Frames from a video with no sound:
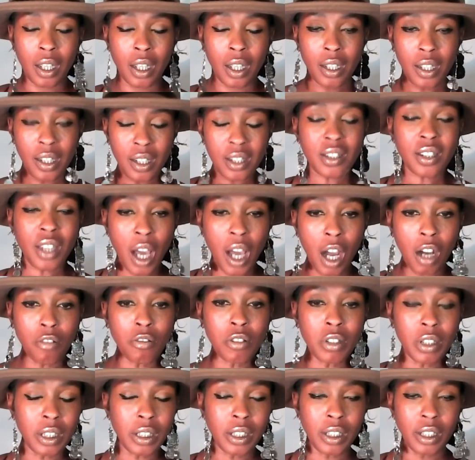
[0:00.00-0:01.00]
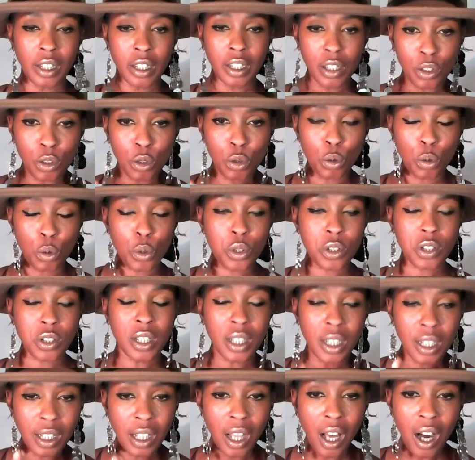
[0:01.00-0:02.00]
He's currently
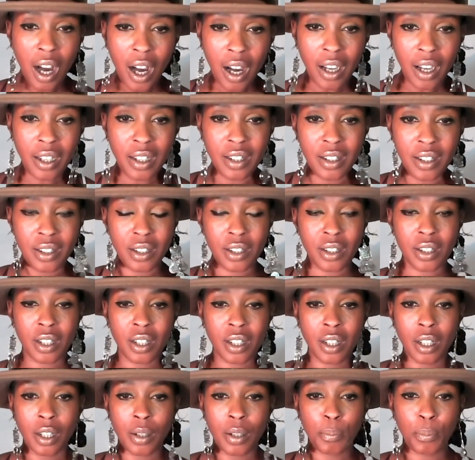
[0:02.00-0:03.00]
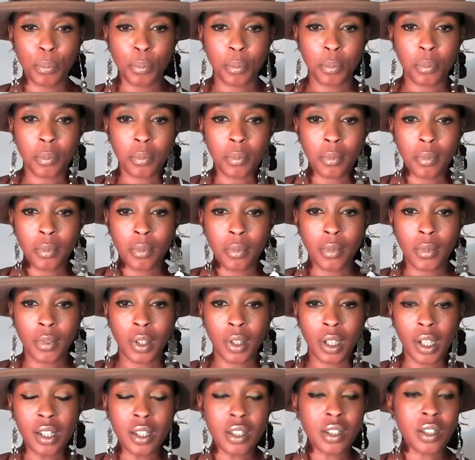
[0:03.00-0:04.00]
endorsing lies.
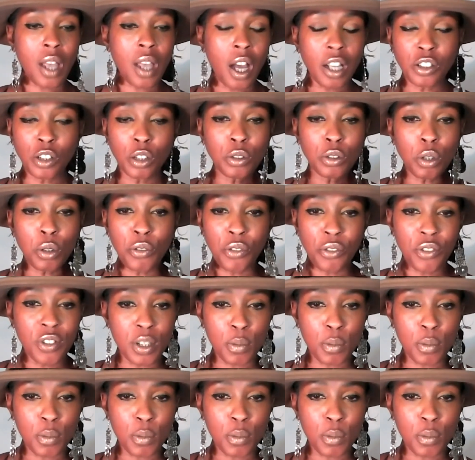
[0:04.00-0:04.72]
I don't know if